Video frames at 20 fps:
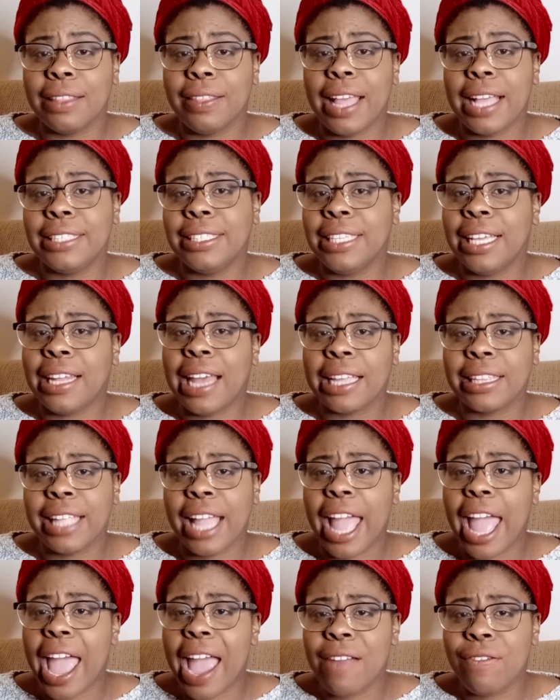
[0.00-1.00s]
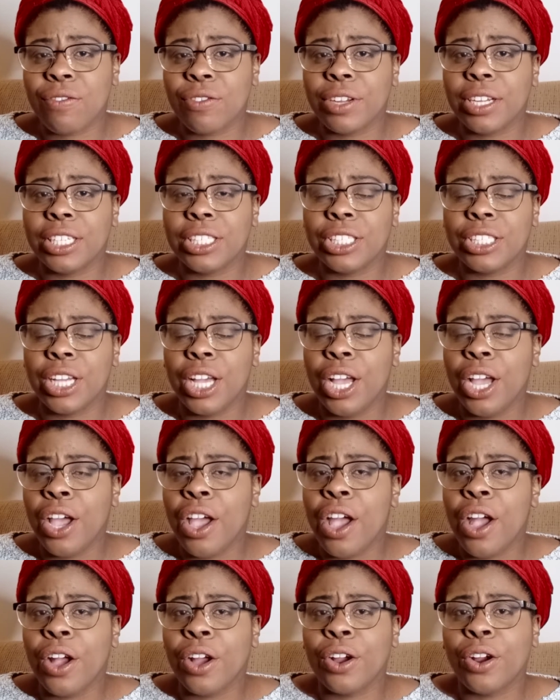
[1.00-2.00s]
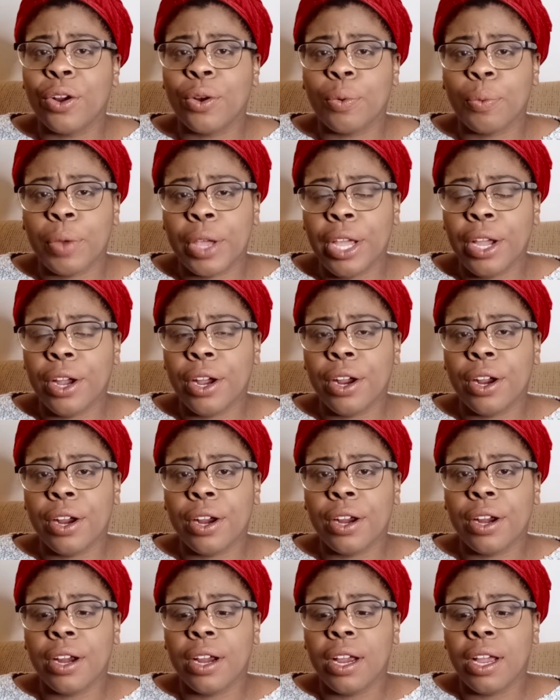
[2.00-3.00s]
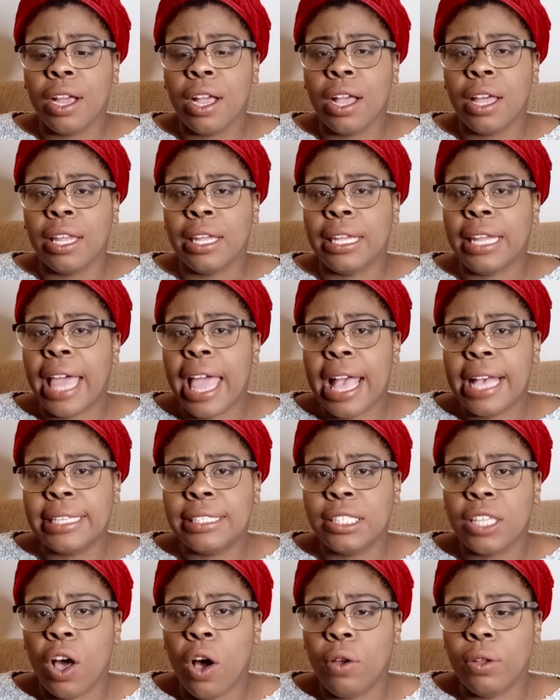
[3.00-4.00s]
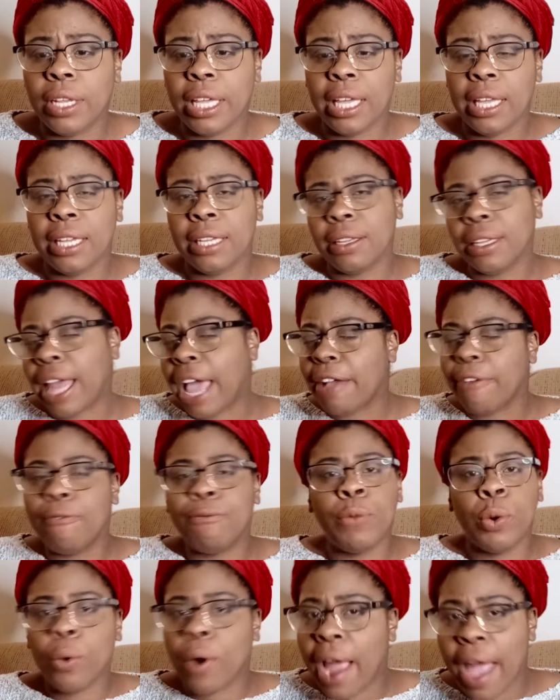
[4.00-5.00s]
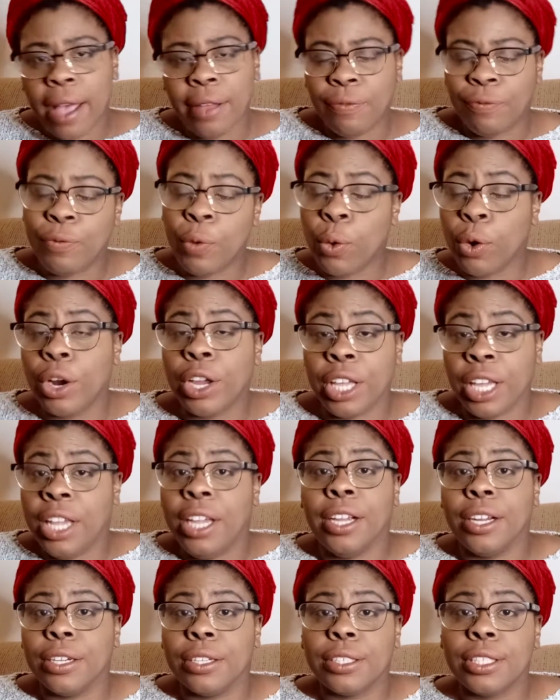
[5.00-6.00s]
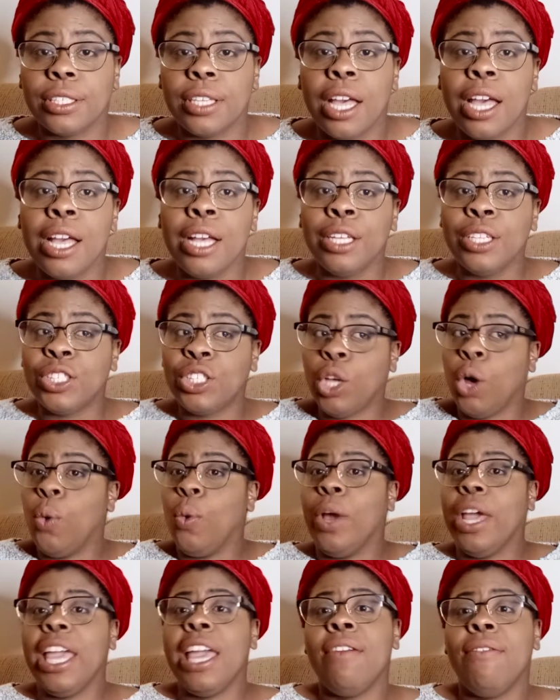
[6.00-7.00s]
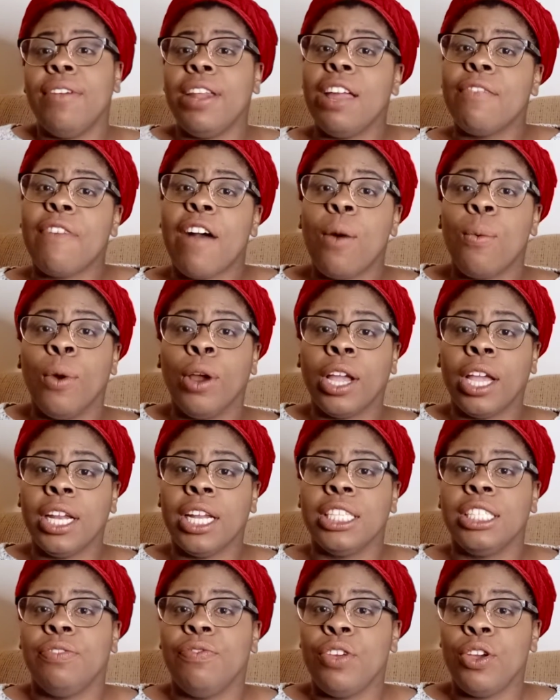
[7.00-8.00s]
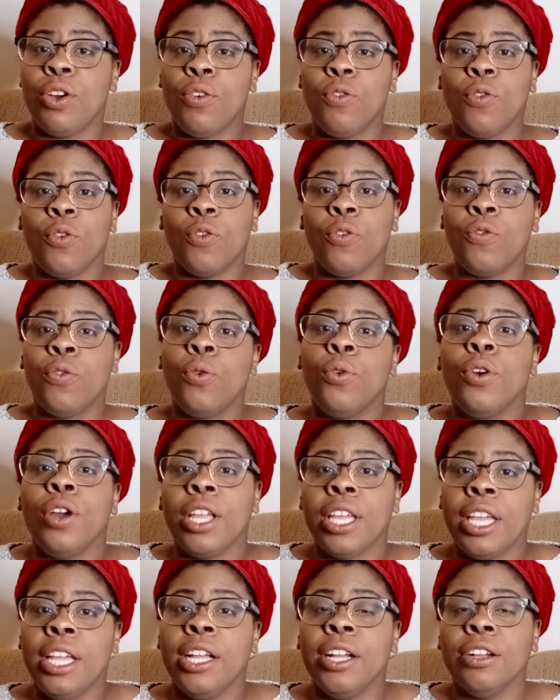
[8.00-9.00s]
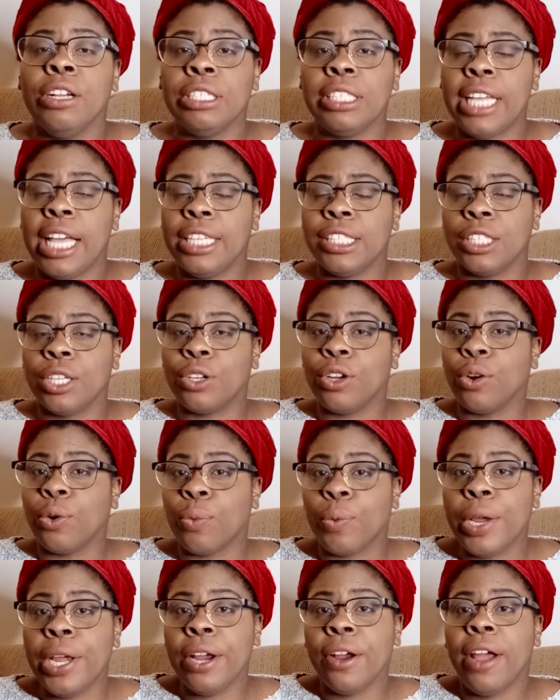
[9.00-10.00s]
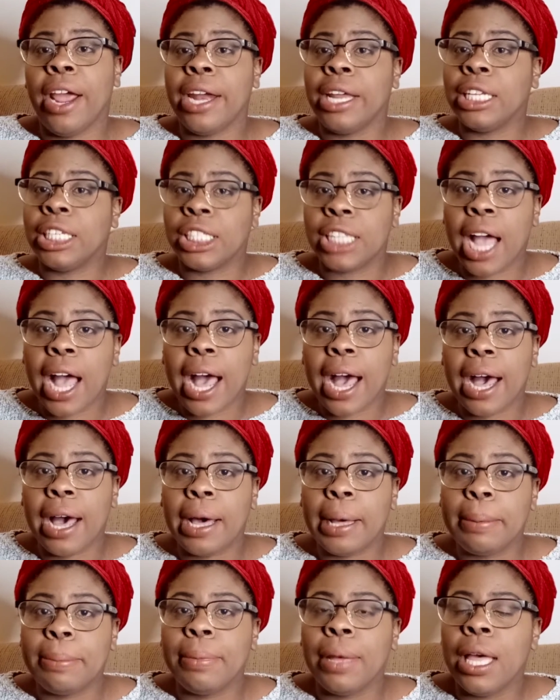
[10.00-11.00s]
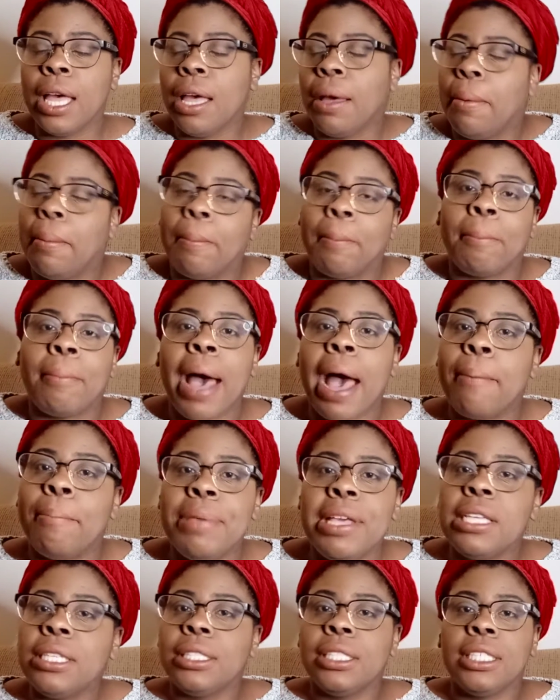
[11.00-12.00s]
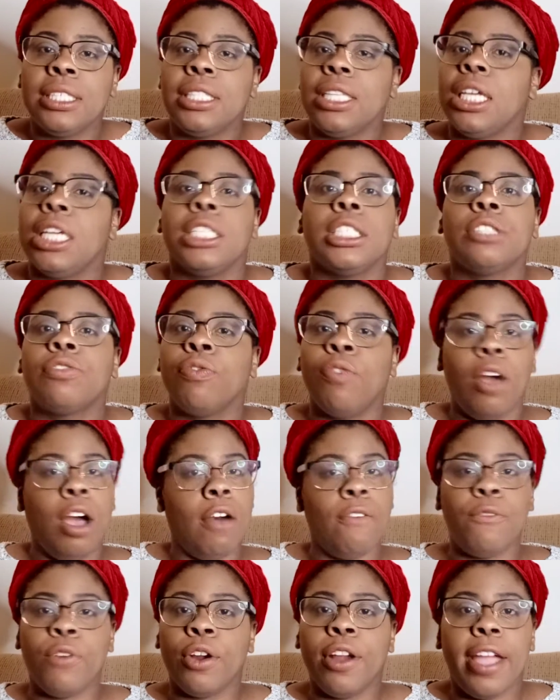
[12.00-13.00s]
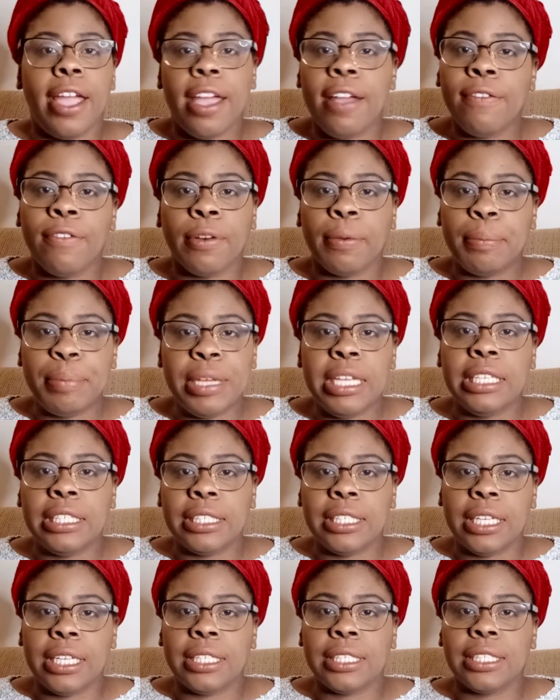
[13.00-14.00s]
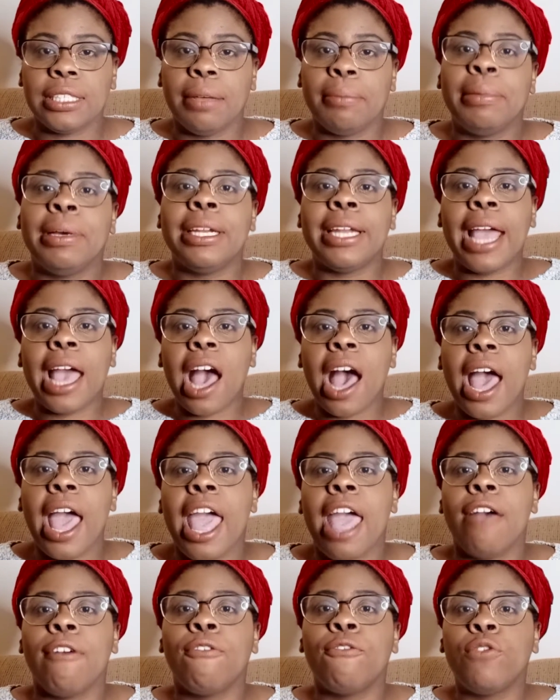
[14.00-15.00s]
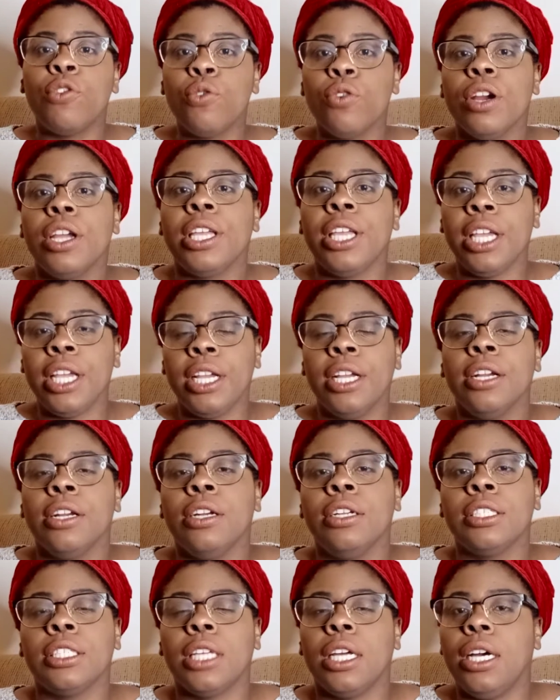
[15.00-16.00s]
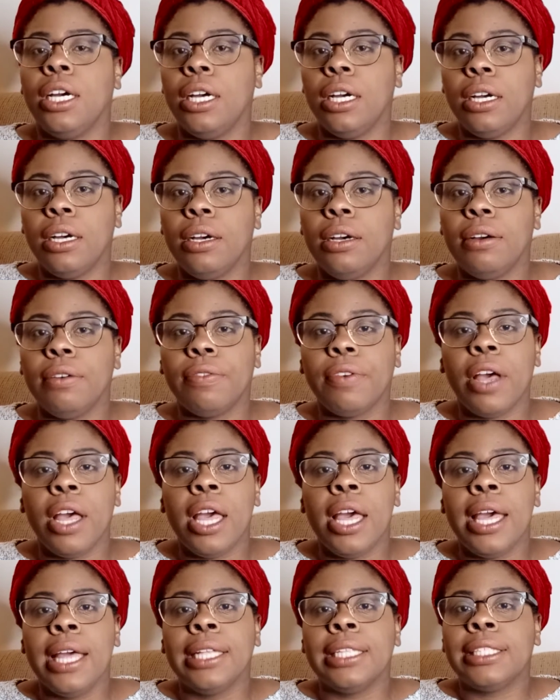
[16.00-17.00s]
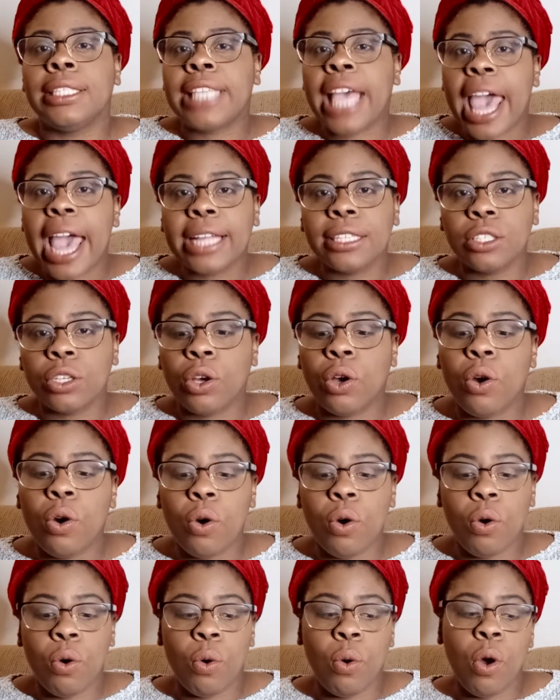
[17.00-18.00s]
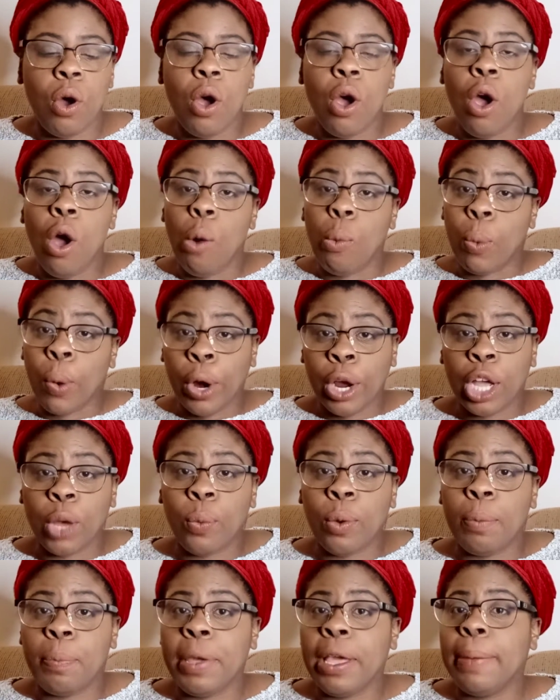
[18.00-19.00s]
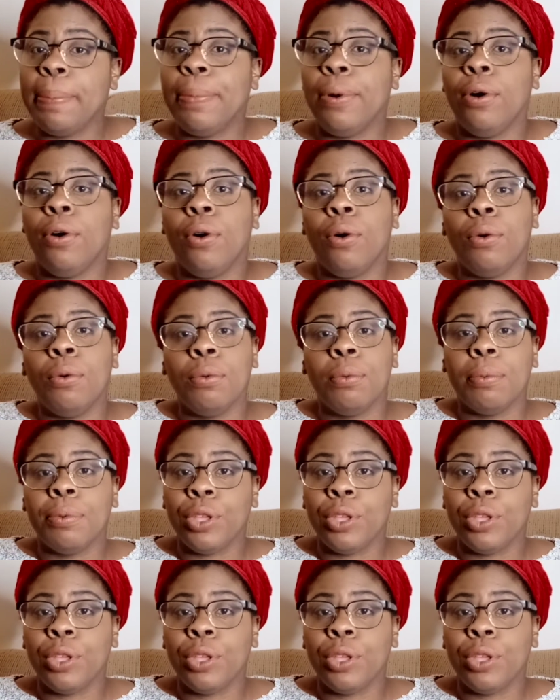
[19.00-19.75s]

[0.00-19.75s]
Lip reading: they said like the average career lasts only like four years. So even if I work in this field for 4 years as a career at a job, my business is a forever business. But now I have 4 years of tactical working with people,